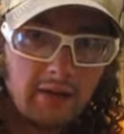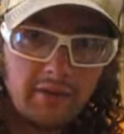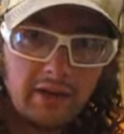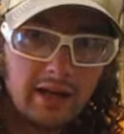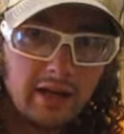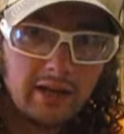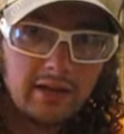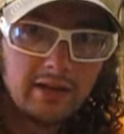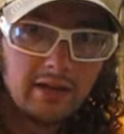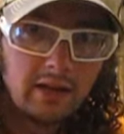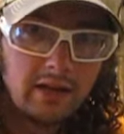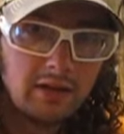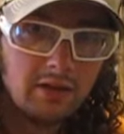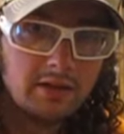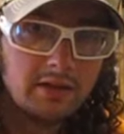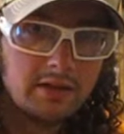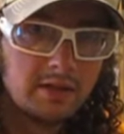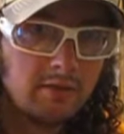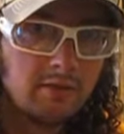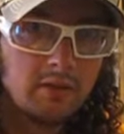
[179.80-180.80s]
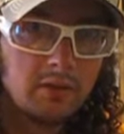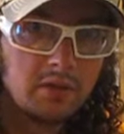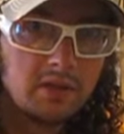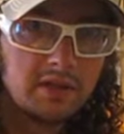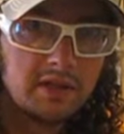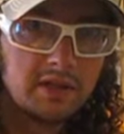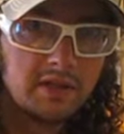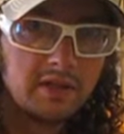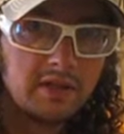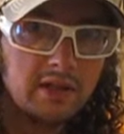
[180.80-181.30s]
got tons of
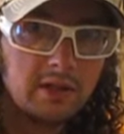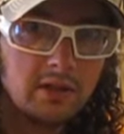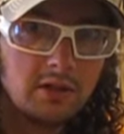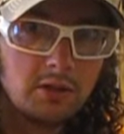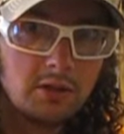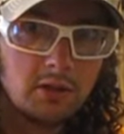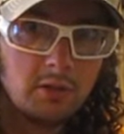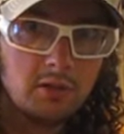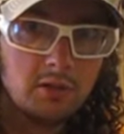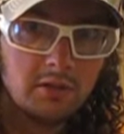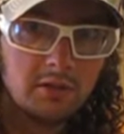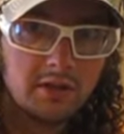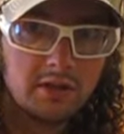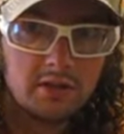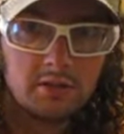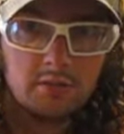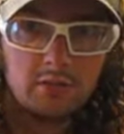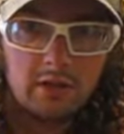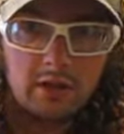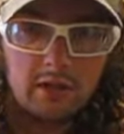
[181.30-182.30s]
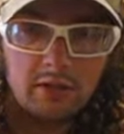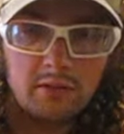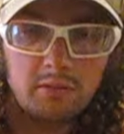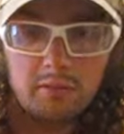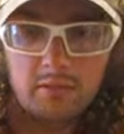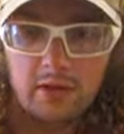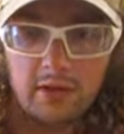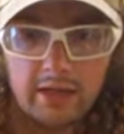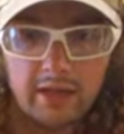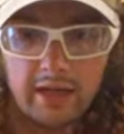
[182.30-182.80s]
360 controllers as well,
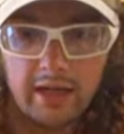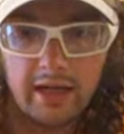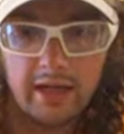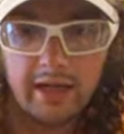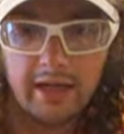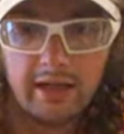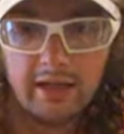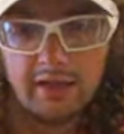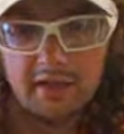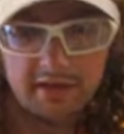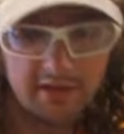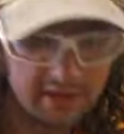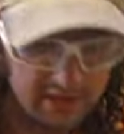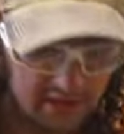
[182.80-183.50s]
but I guess